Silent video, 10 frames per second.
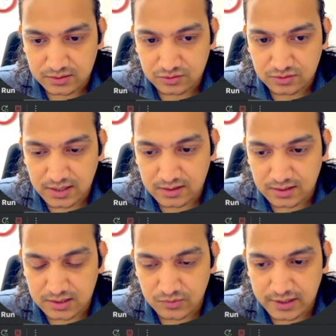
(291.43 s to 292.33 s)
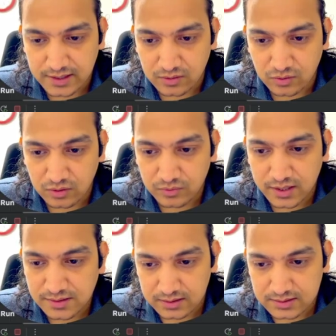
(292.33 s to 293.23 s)
so that it will take whole
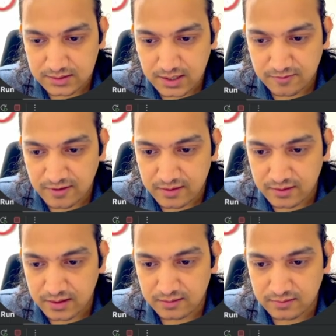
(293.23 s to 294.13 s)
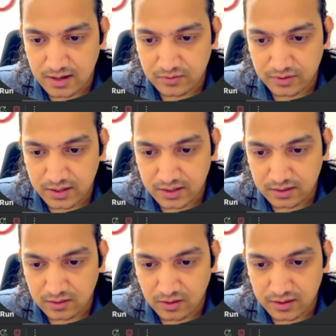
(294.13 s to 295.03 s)
width. Shape I will give
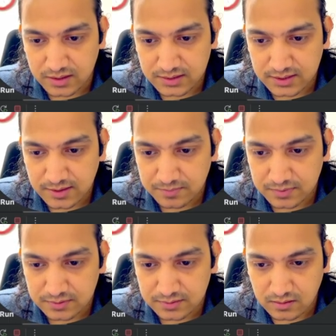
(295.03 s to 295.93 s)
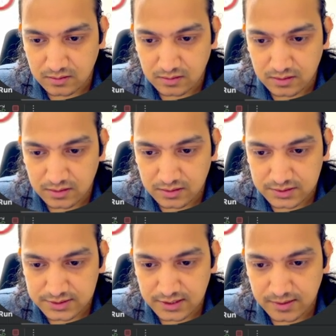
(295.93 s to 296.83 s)
rounded corner shape, corner
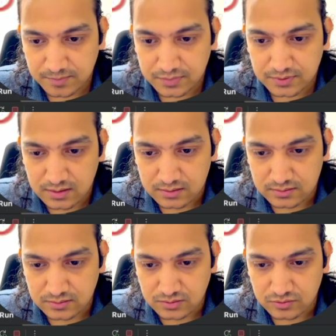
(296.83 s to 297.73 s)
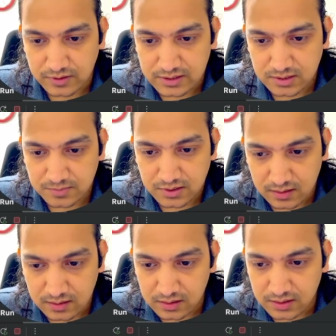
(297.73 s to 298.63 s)
shape twelve D P,
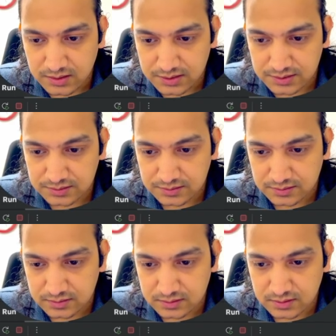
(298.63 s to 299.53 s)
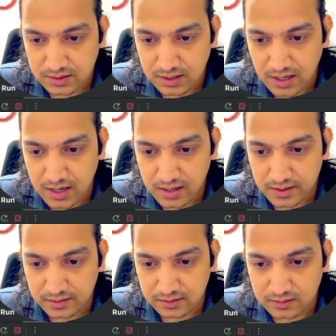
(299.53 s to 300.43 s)
colors
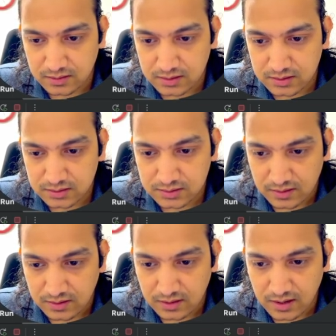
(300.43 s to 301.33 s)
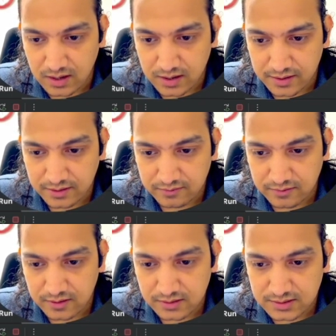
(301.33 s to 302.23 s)
card colors, card
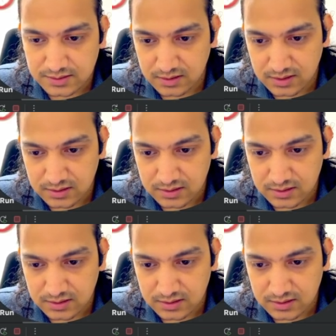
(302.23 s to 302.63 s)
defaults